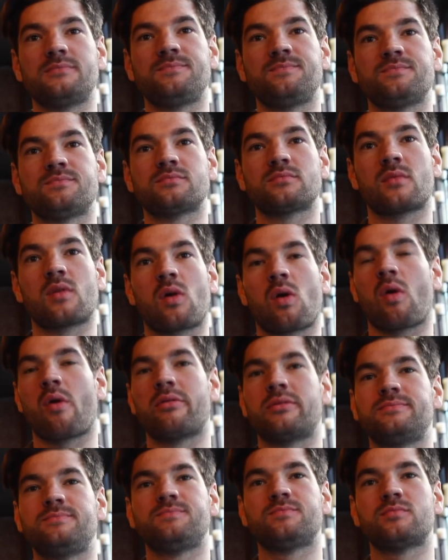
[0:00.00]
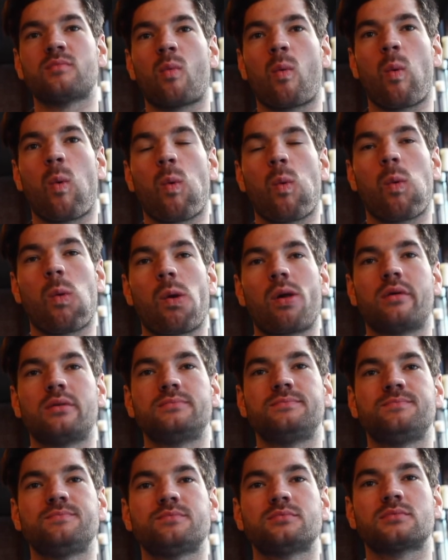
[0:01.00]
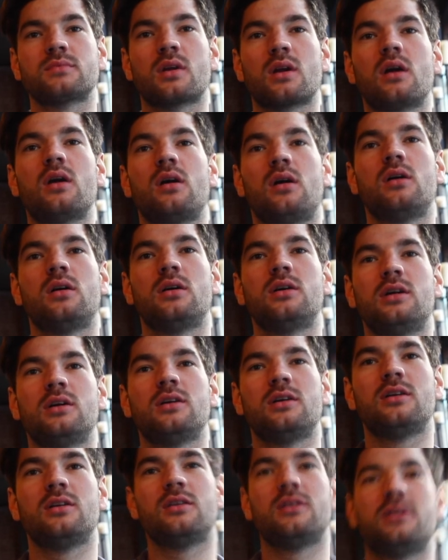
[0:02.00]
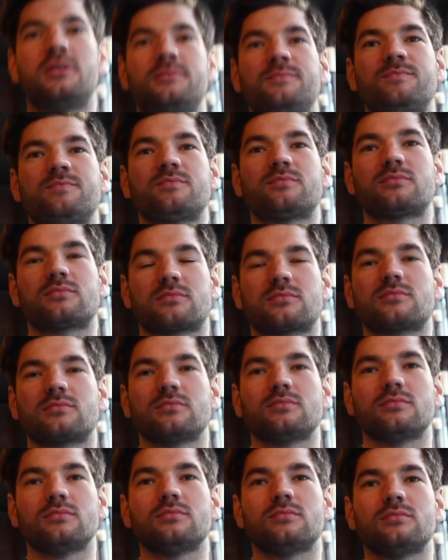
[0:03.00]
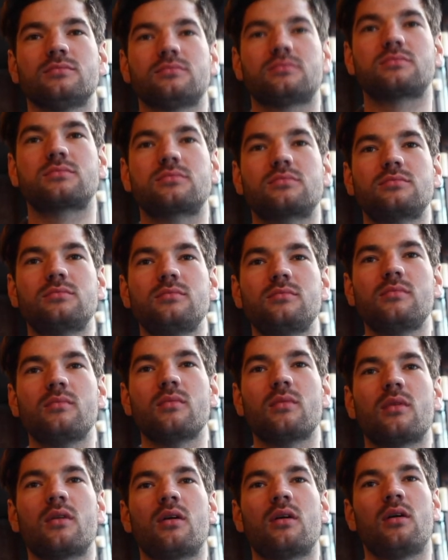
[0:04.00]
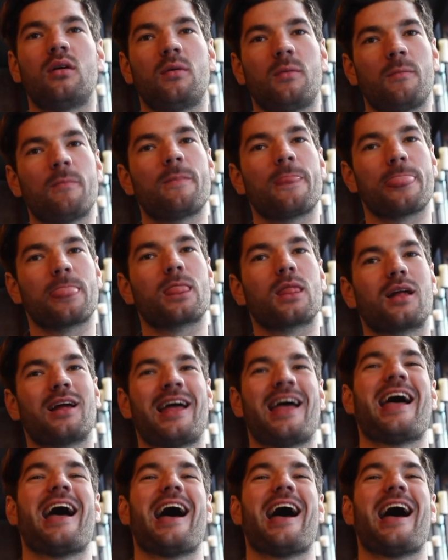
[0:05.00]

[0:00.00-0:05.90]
Like, because I, I, have had them be in the past, and I've always just been, huh? Maybe I'm older and my, my palate's aged.